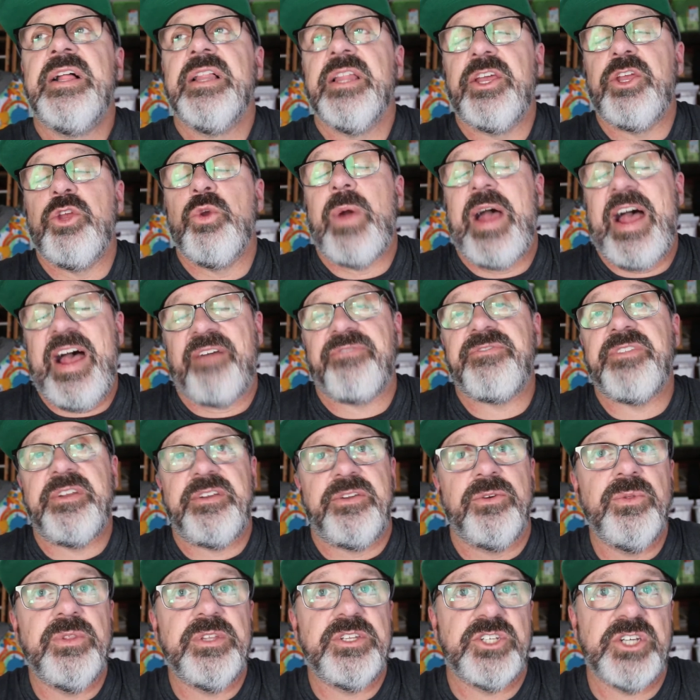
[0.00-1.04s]
Like, you have to
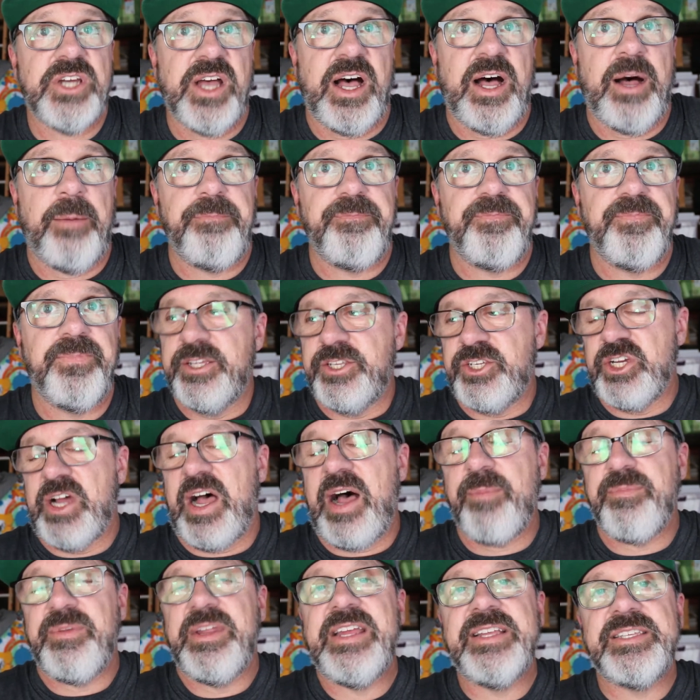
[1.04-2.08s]
do the job. The
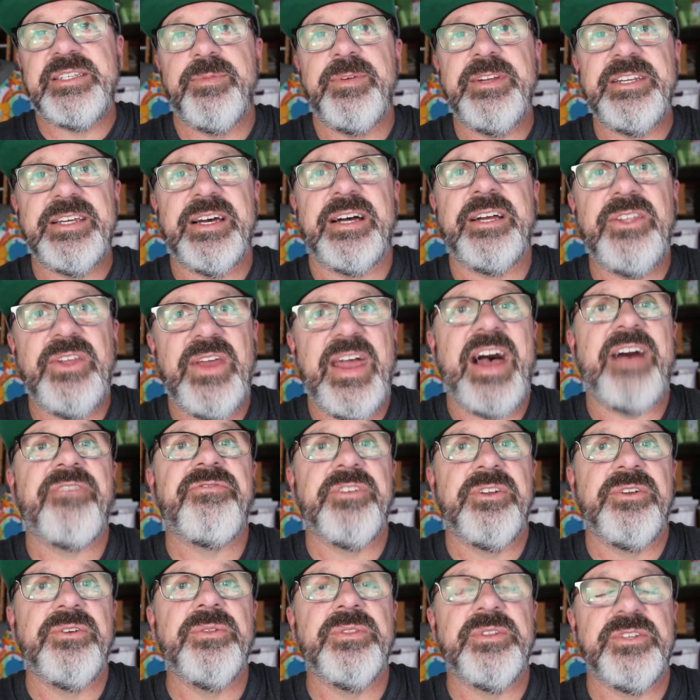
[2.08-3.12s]
job needs to be done. You have
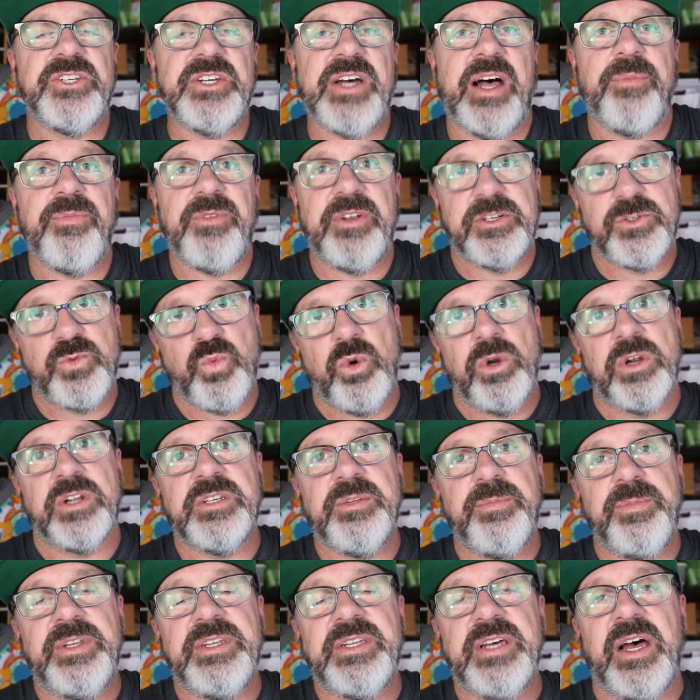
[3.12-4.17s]
to do the job. There's work
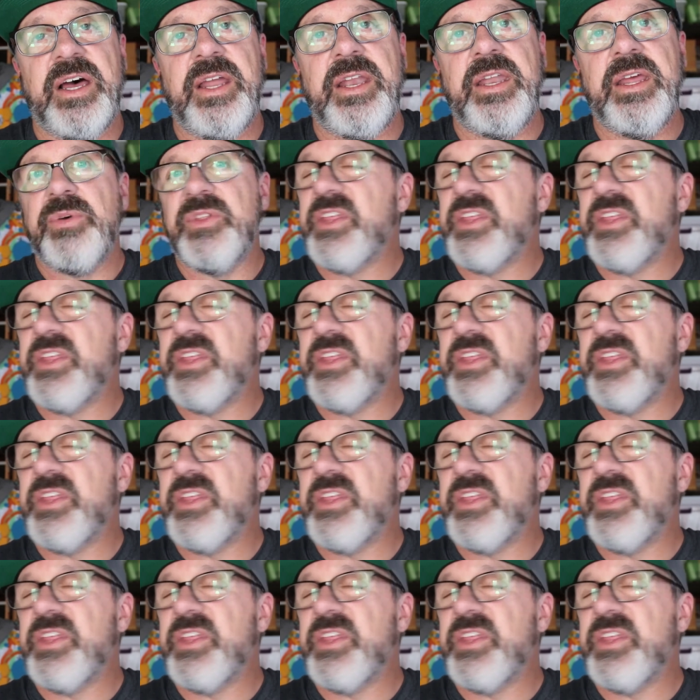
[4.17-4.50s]
to be done.